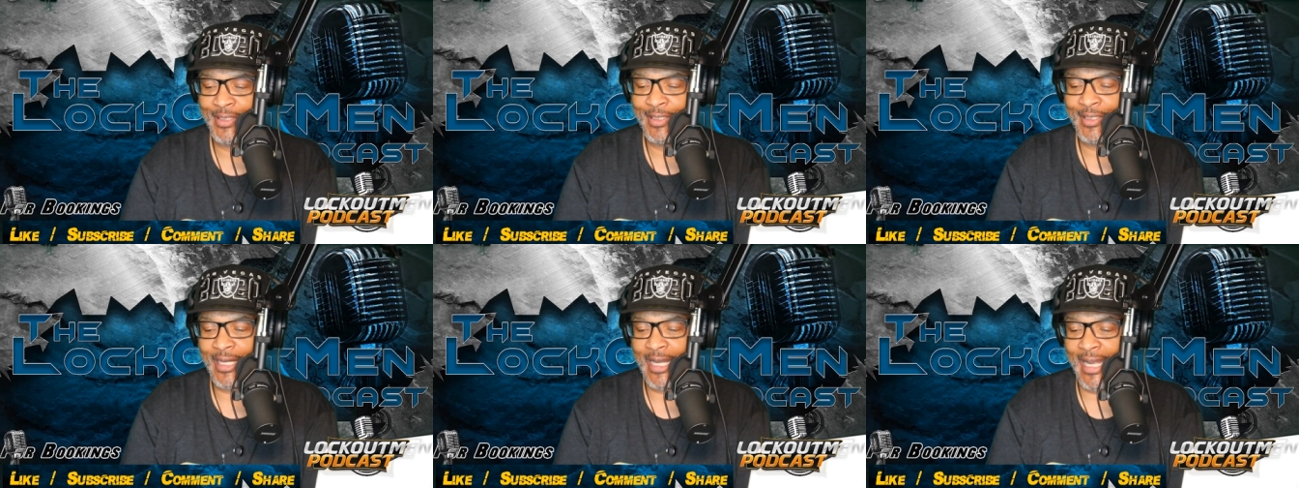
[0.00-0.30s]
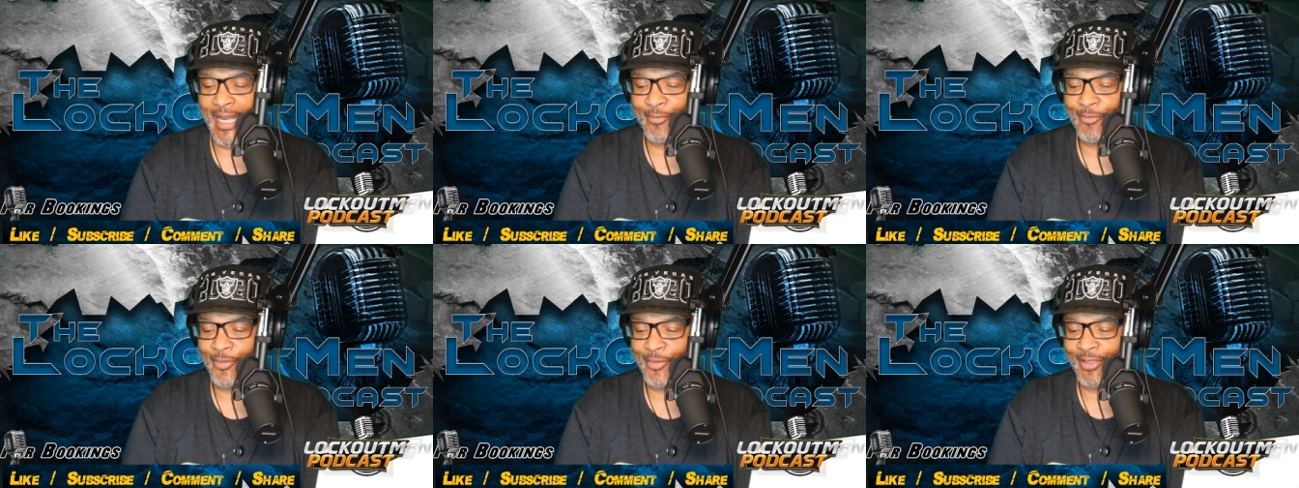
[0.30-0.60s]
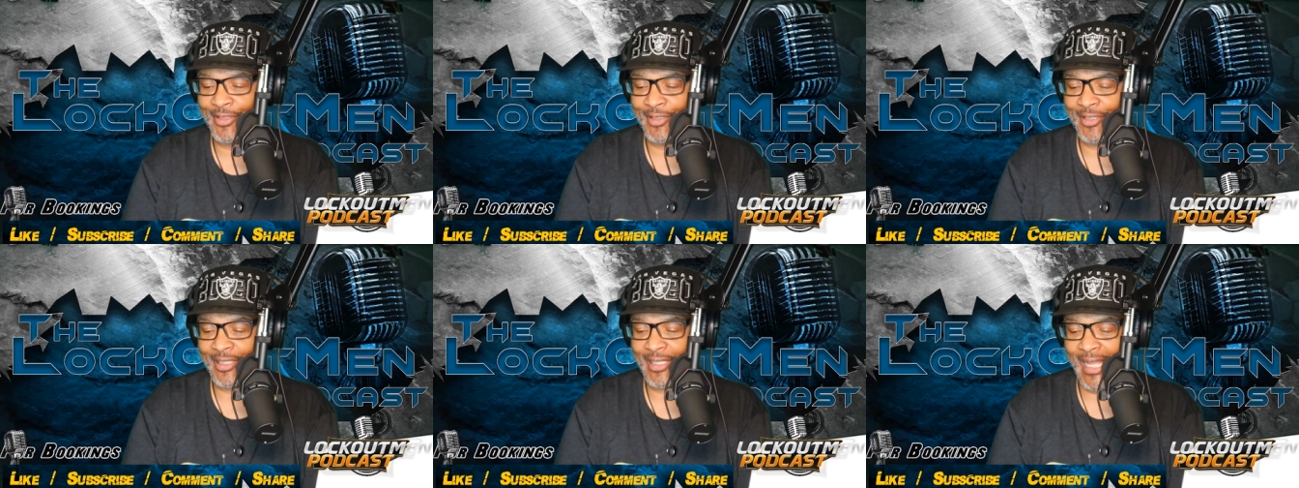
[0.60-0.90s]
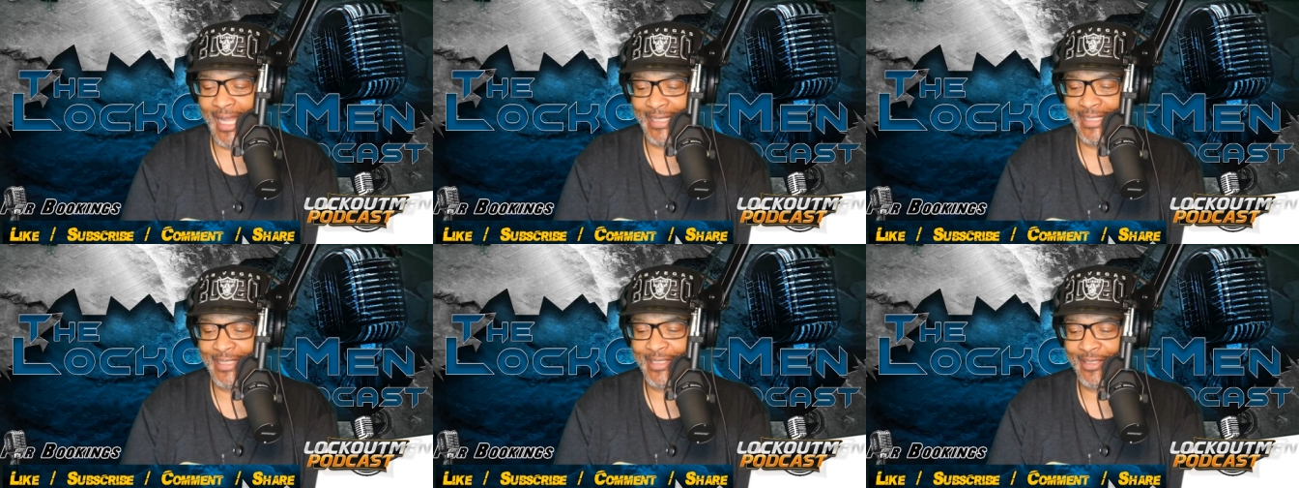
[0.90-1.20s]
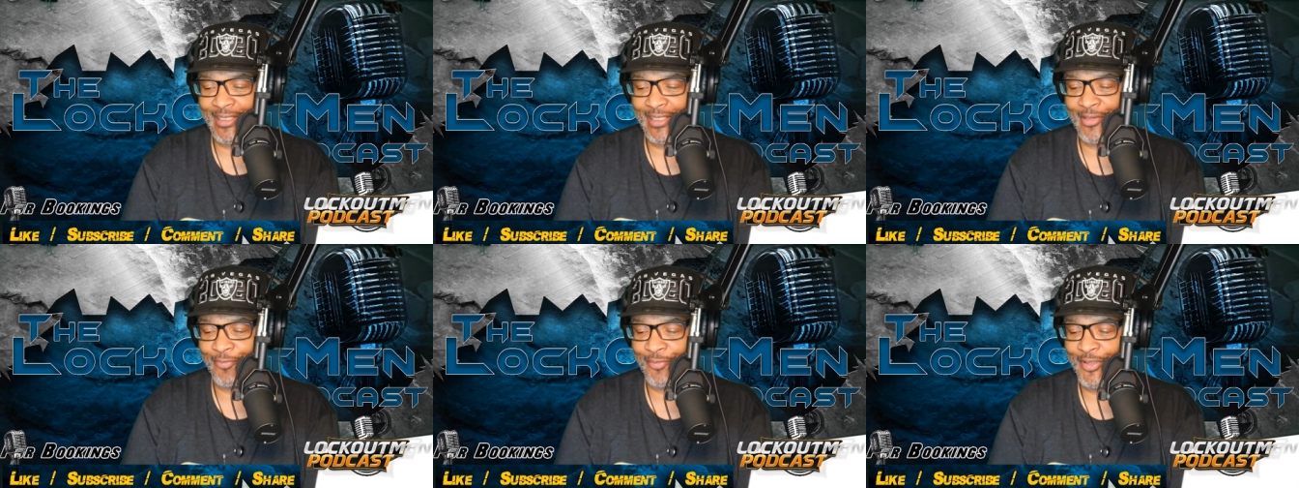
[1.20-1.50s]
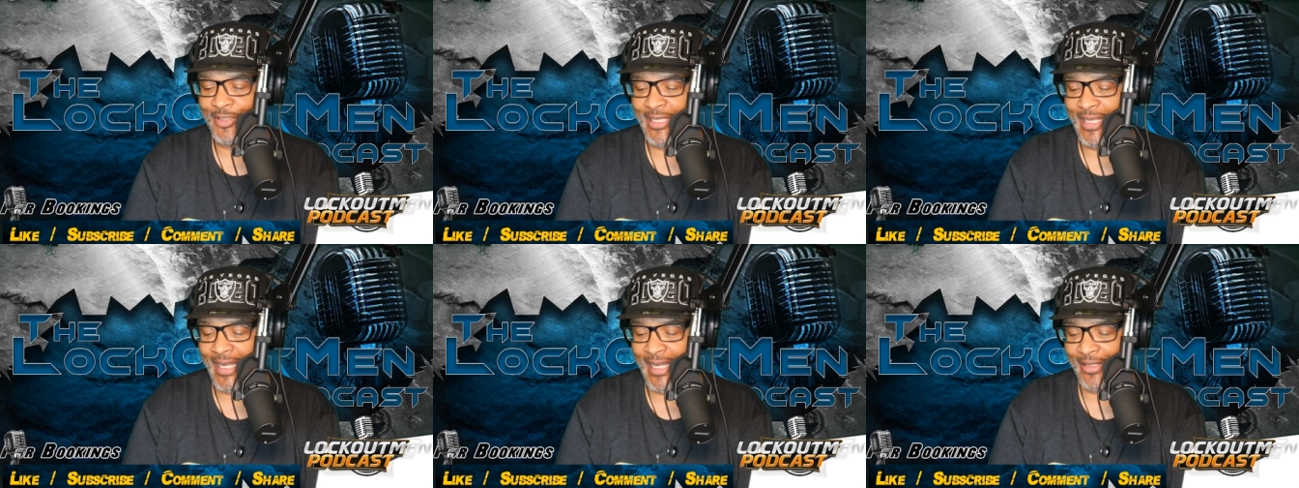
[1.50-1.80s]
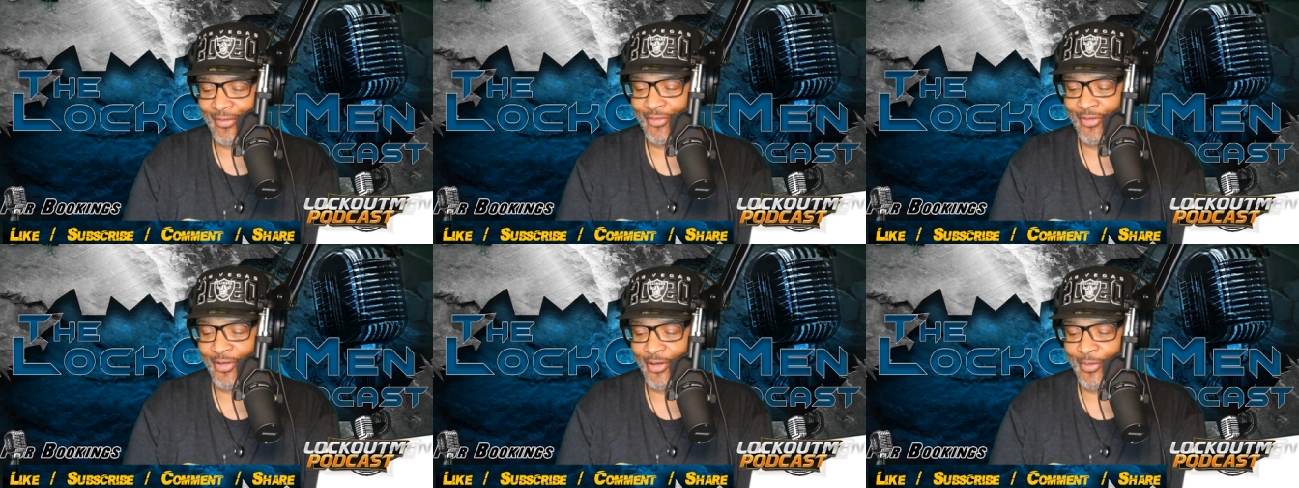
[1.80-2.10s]
I would like, if you
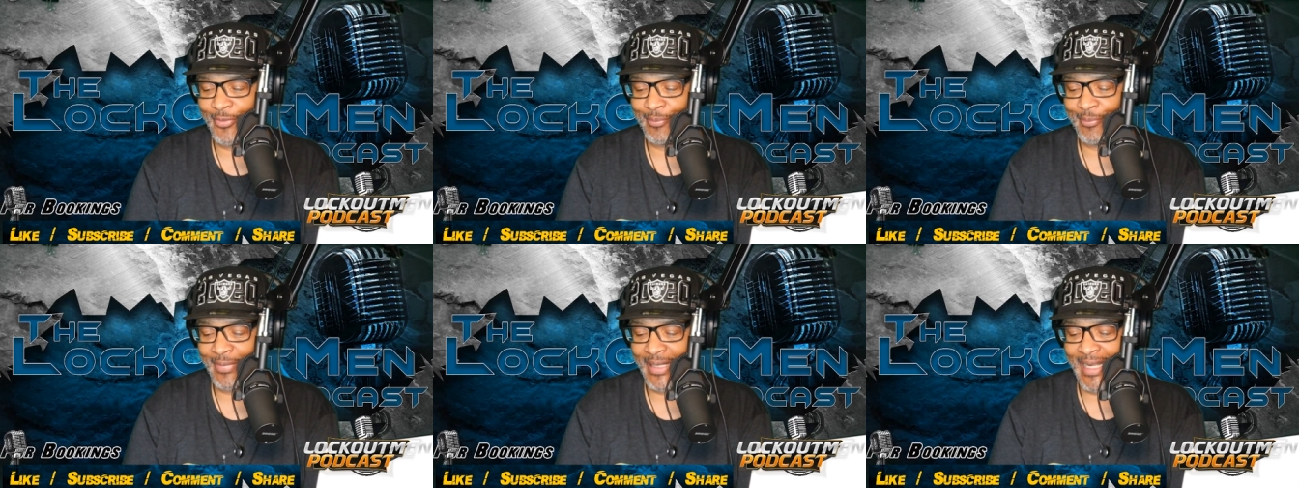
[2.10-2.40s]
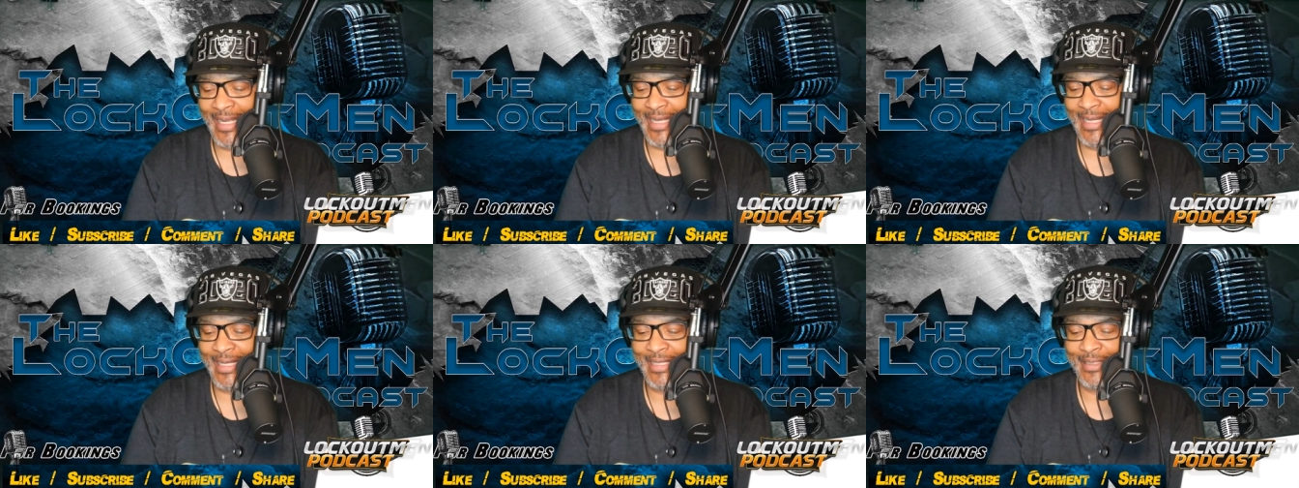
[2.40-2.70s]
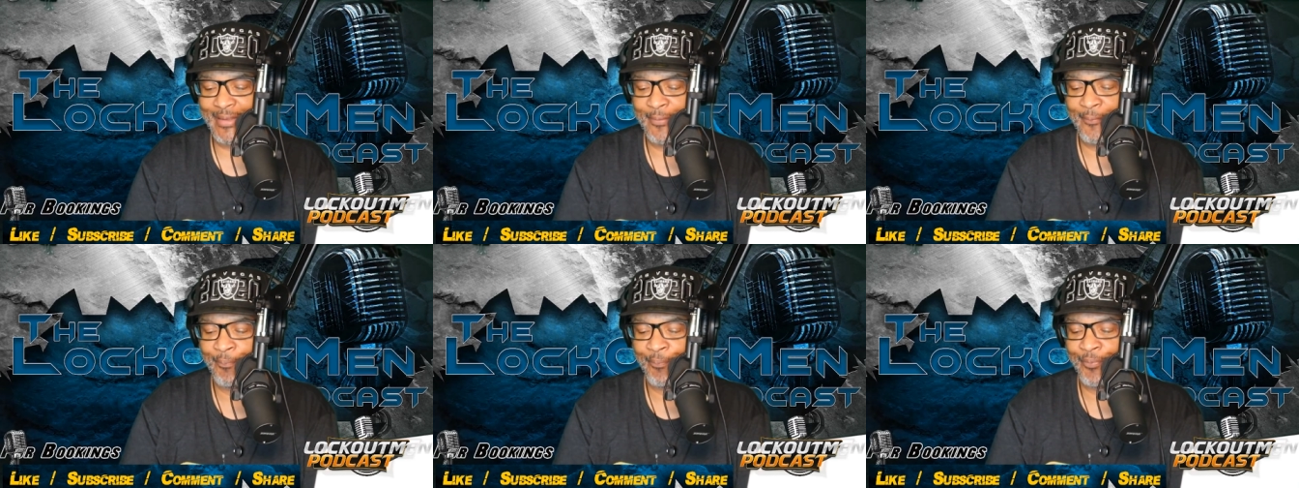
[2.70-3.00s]
guys don't mind,